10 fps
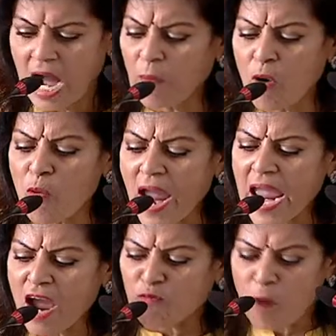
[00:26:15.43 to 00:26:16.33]
I'm
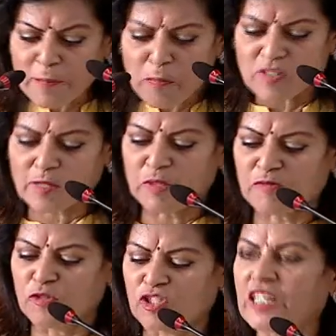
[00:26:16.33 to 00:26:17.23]
aware of what possible
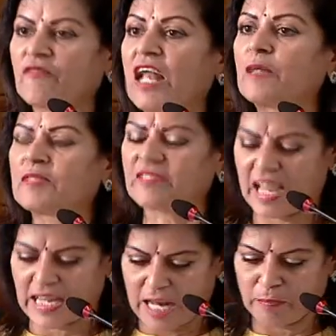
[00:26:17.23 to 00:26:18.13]
future developments
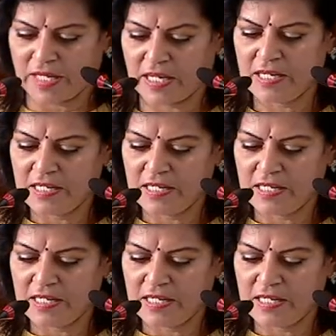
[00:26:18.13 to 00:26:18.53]
there can be.